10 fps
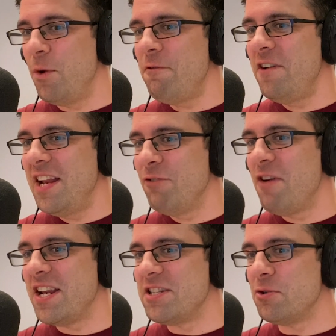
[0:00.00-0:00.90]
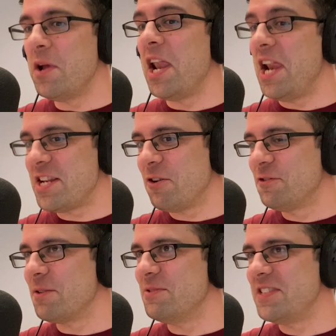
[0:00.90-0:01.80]
we're feeling ready to let off
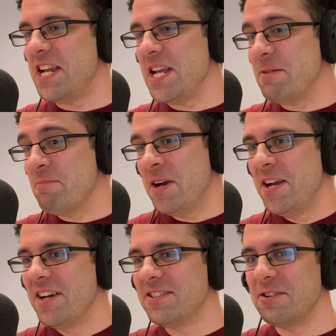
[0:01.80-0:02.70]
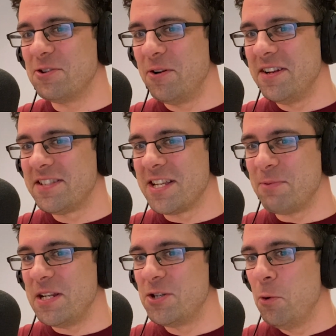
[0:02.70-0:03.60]
some steam. So join us as
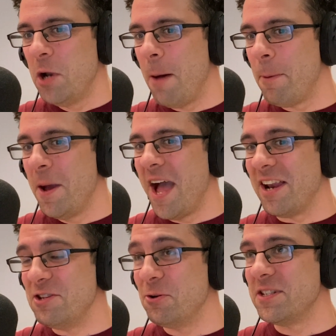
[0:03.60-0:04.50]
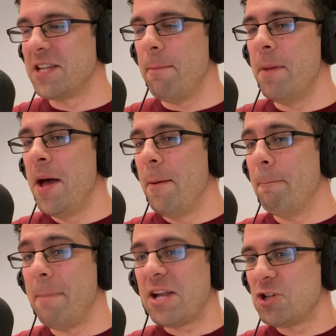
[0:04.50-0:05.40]
we tool up and enjoy some
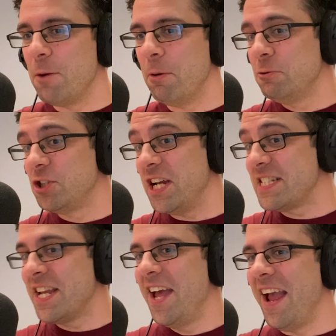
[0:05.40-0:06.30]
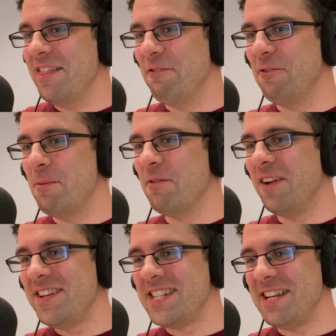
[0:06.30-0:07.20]
macho bullshit in the form of
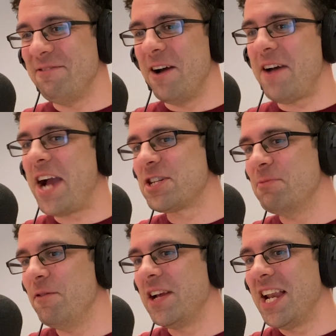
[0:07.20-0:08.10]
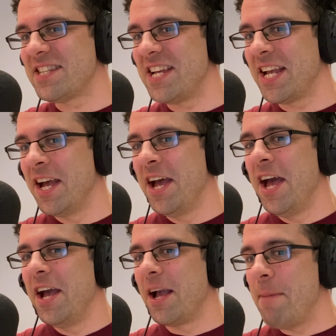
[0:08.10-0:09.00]
1985 action movie classic,
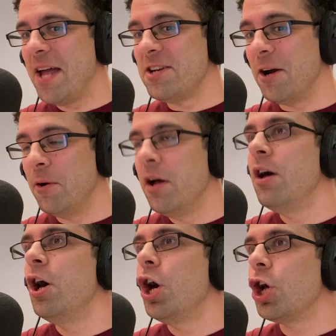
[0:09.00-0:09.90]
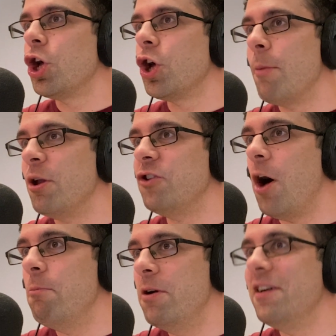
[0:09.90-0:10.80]
Commando. Come on,
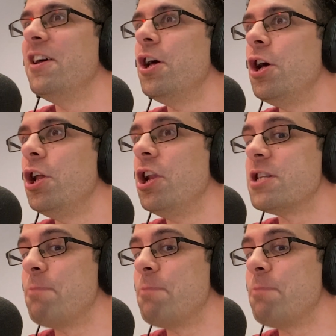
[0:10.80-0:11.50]
Tom. Let's